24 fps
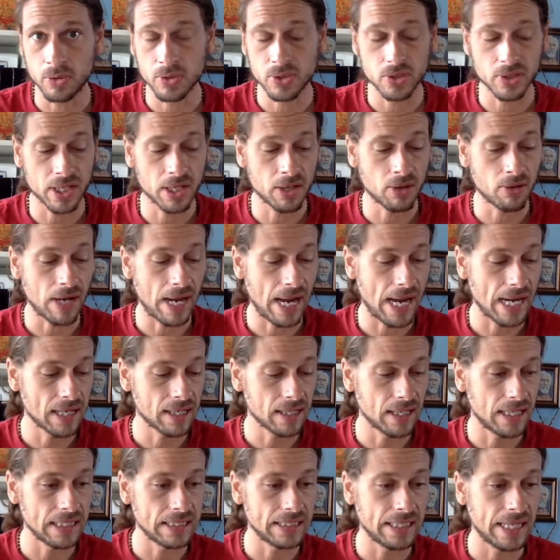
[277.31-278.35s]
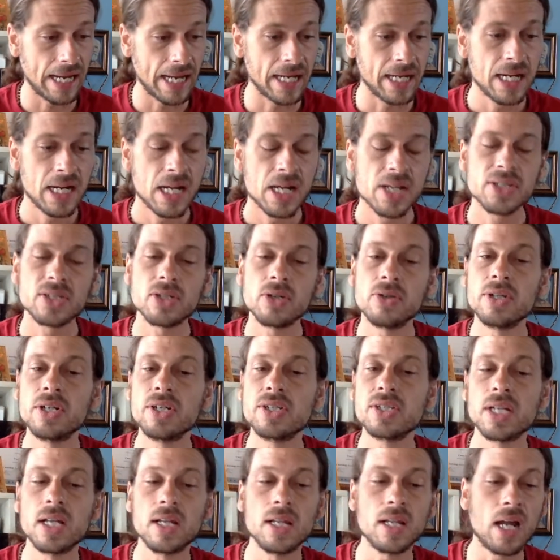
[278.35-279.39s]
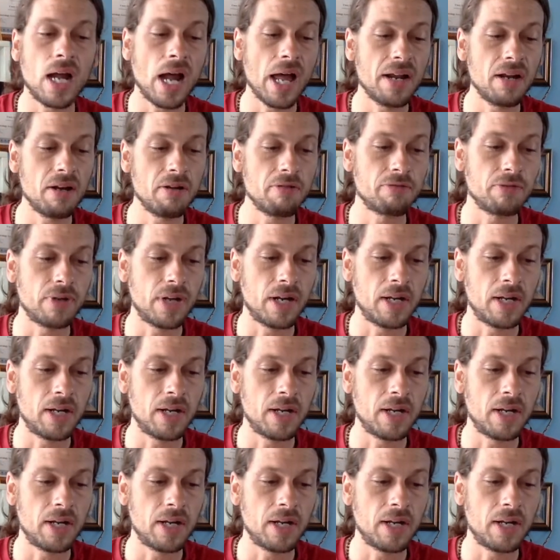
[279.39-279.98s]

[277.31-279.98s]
so they don't act like that. So there's a lot of